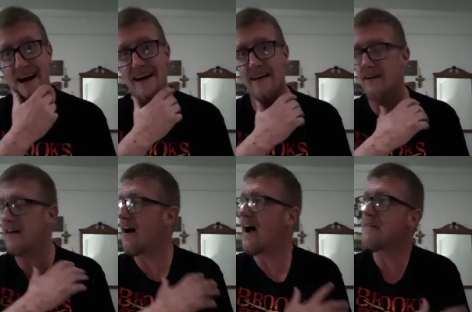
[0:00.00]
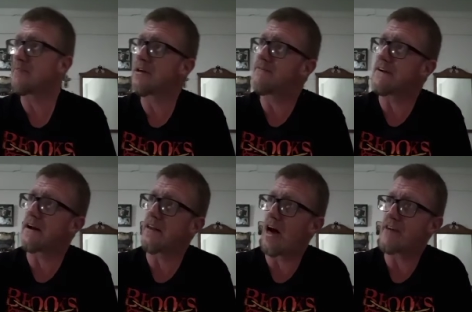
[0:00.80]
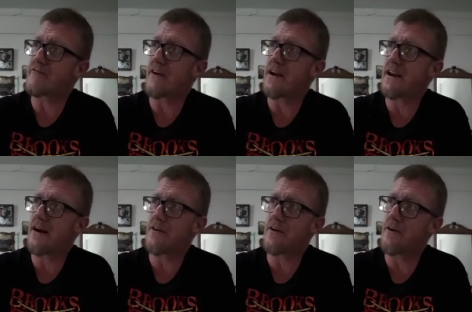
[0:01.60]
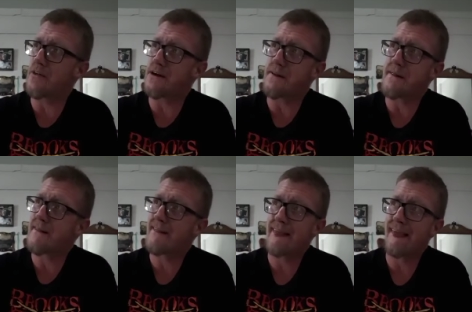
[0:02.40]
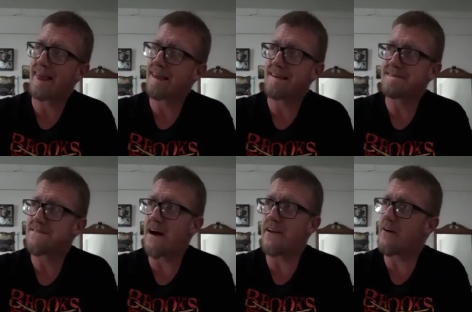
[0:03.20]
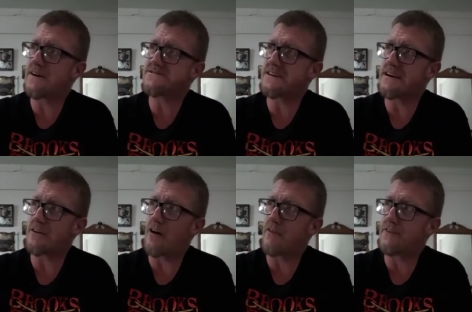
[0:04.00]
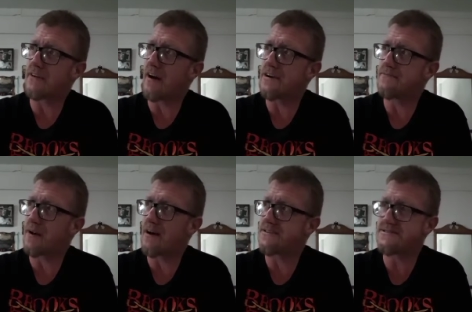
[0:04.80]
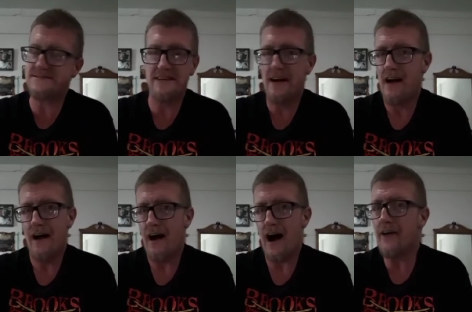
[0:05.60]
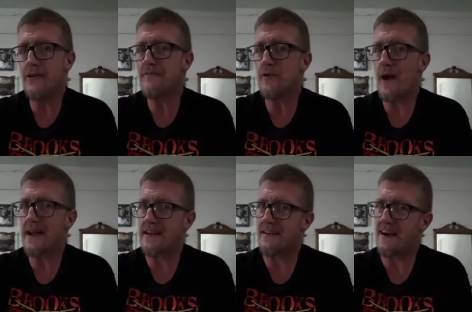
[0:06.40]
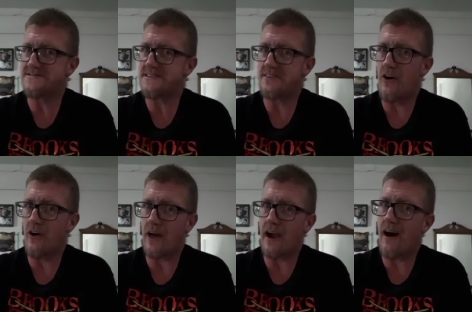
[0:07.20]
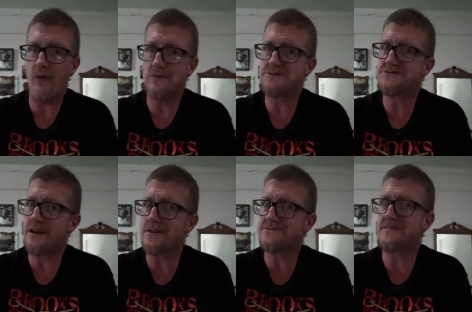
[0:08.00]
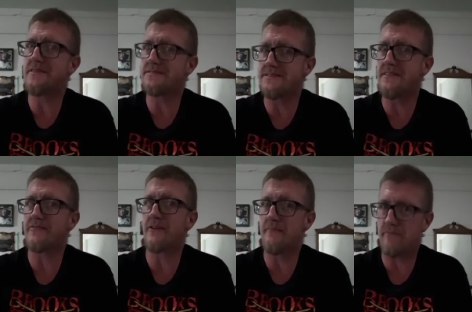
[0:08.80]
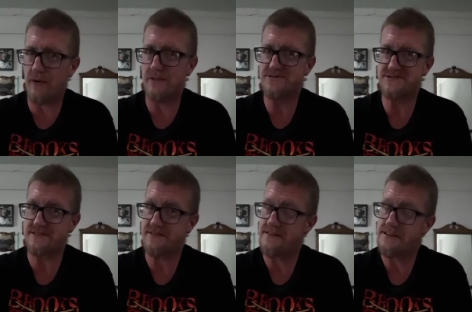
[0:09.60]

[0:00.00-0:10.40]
I get a I am living the life right now, y'all that I know I say it often, guys, but I just I don't even recognize it at all. Like I was such a different person.